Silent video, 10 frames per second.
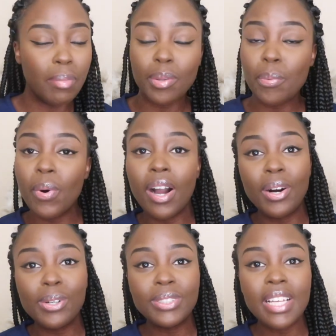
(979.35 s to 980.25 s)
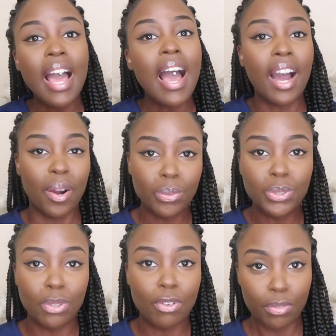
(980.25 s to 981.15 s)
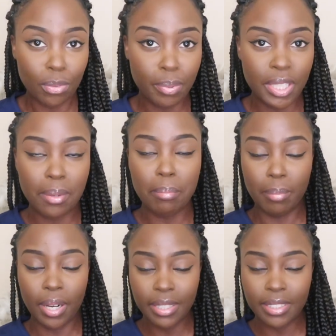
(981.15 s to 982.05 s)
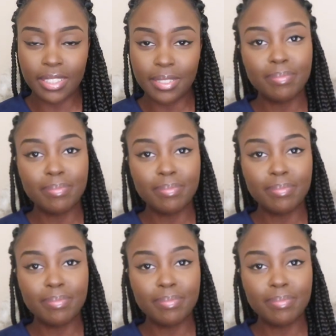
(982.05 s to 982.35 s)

in the world, I would do a full beat, but